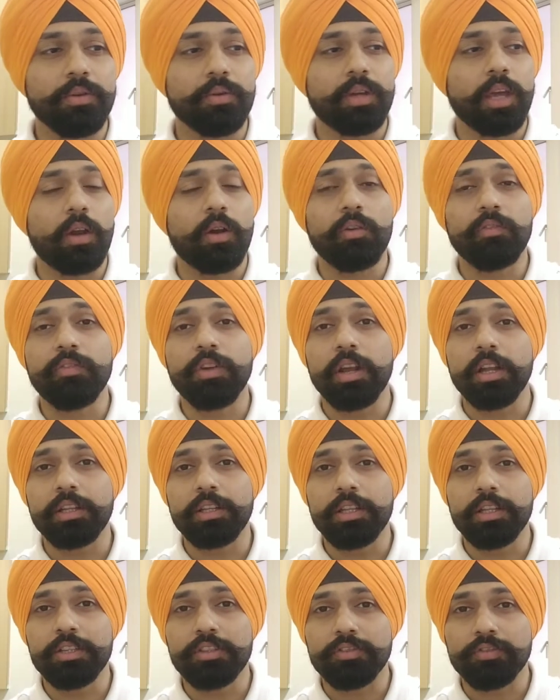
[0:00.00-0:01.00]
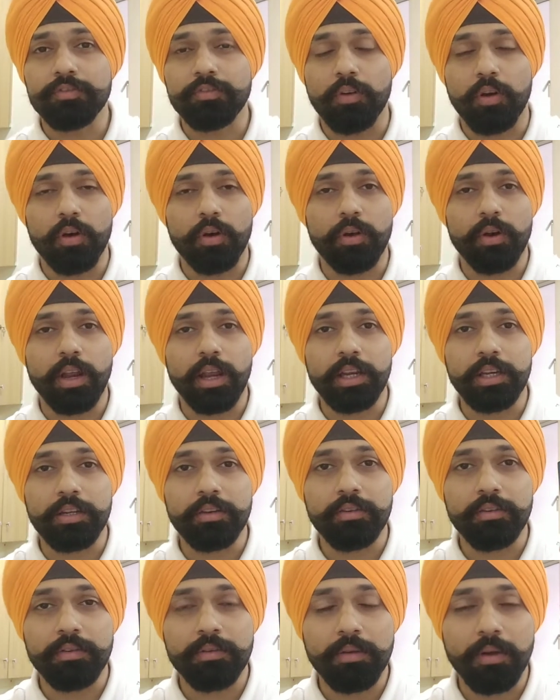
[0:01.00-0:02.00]
You cannot wear this for
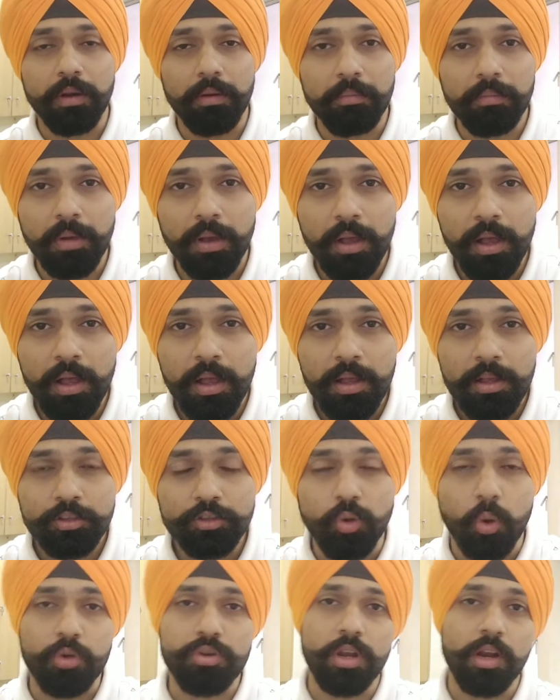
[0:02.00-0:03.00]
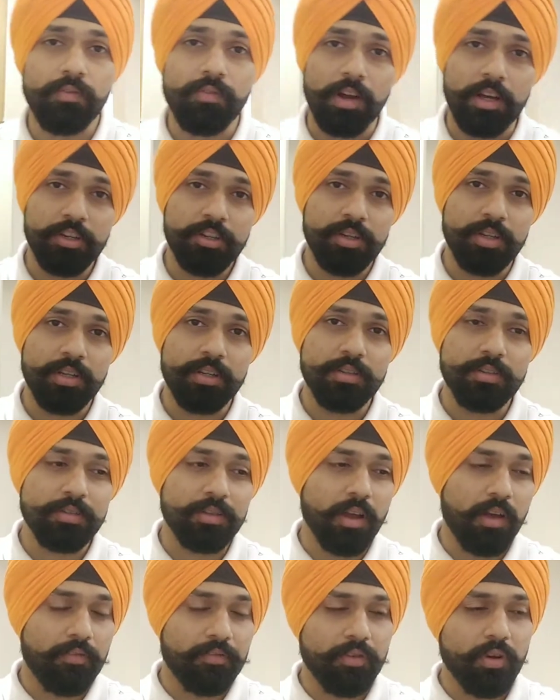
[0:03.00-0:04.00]
any uh, social functions.
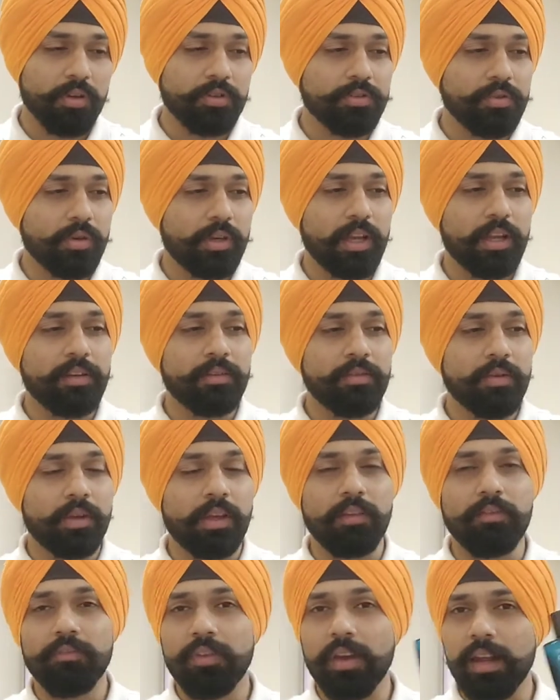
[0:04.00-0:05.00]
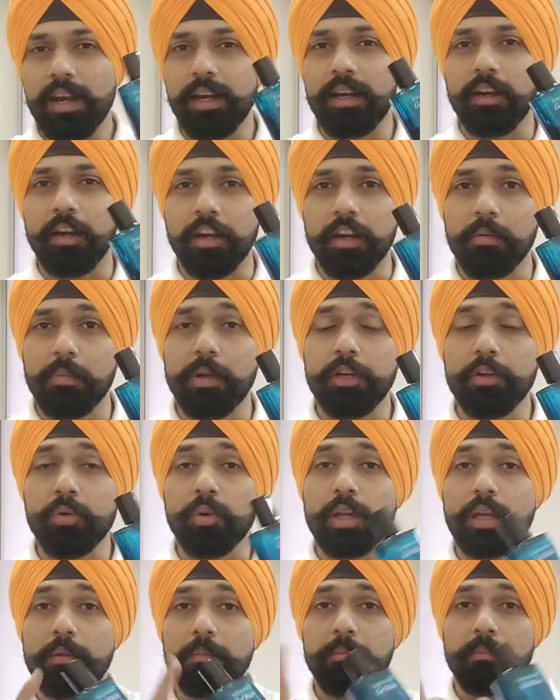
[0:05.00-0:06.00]
Of course, you can you can wear it a little bit.
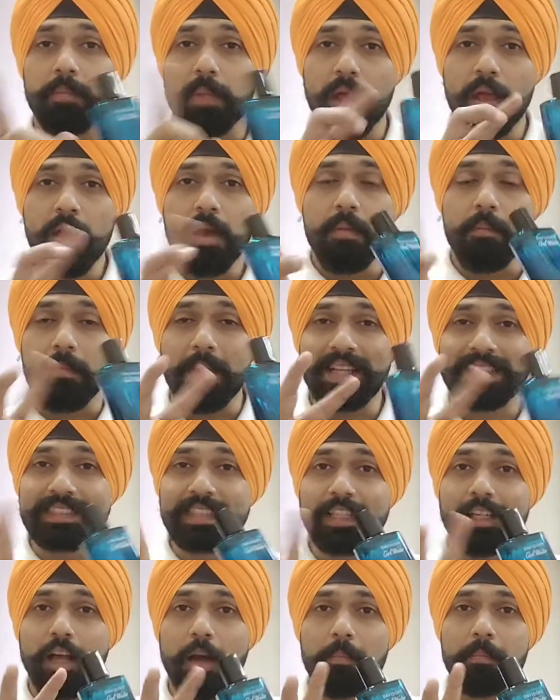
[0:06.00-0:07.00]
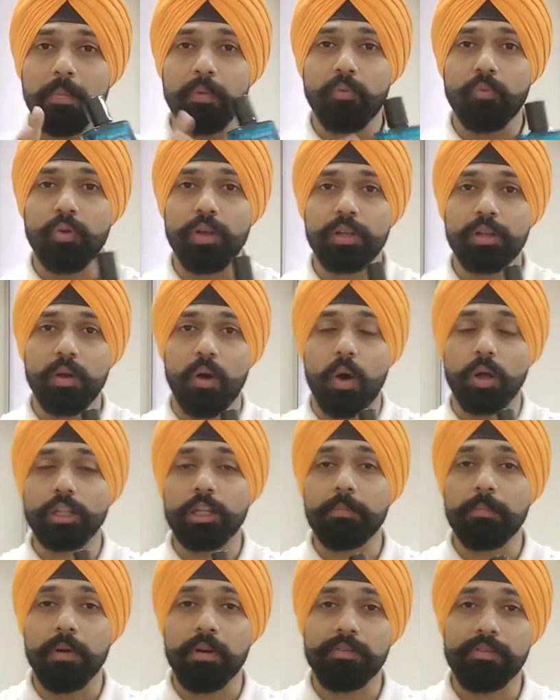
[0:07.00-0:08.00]
You can mix it up with
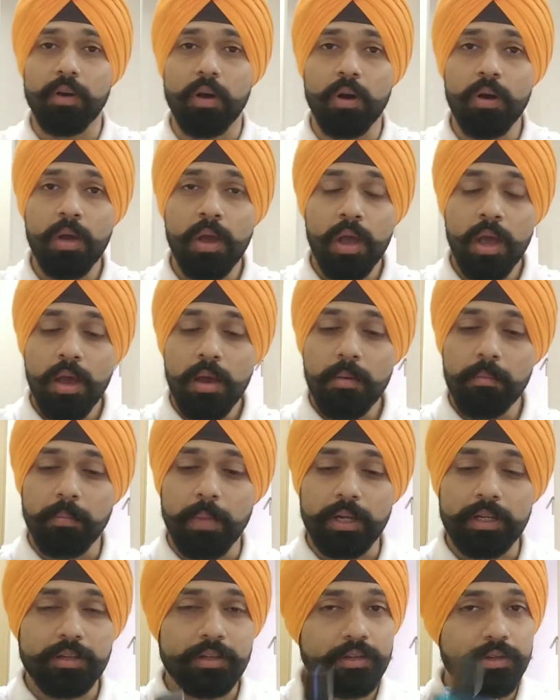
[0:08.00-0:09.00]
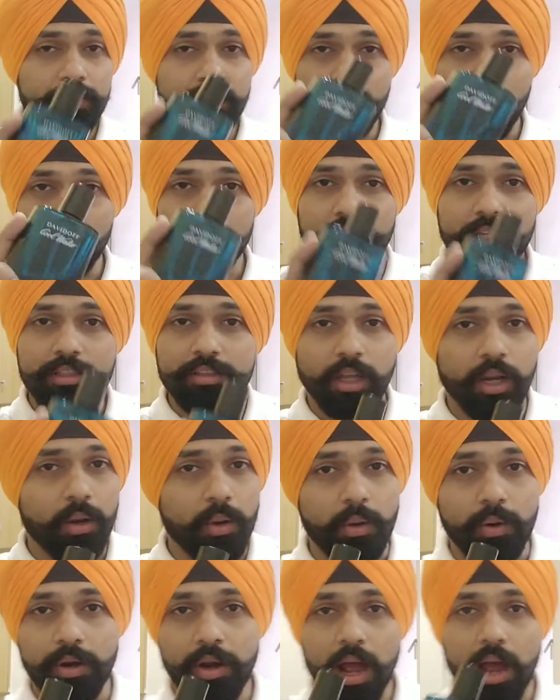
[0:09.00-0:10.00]
other perfume, but not this
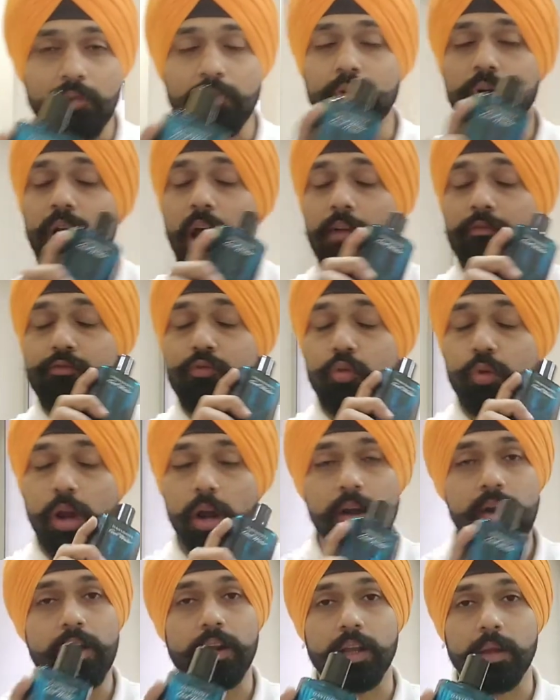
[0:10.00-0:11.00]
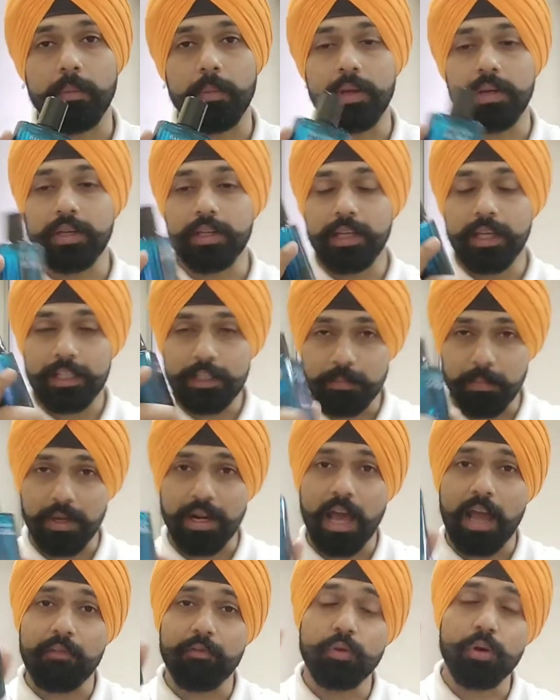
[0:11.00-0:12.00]
alone. I would I wouldn't recommend. Yes,
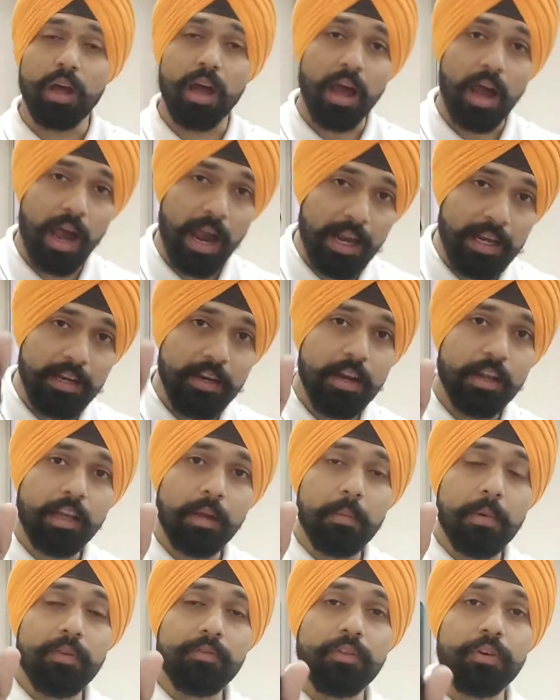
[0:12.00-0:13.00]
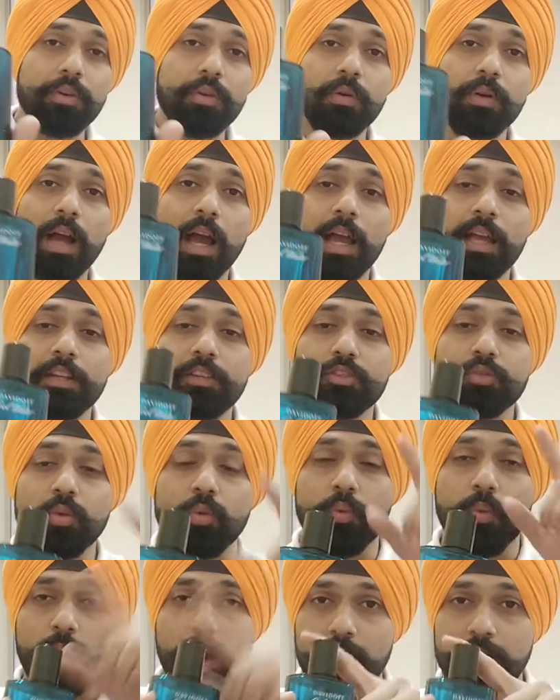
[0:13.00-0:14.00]
but I would highly recommend for you guys to
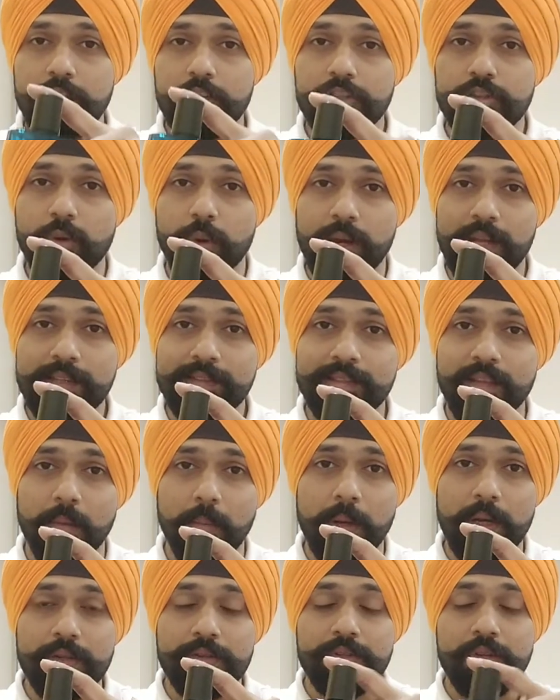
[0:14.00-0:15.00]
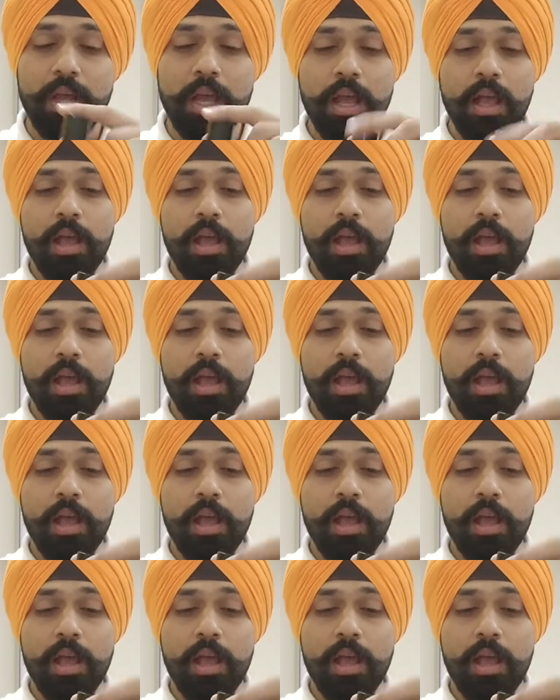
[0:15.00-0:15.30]
wear this during summers.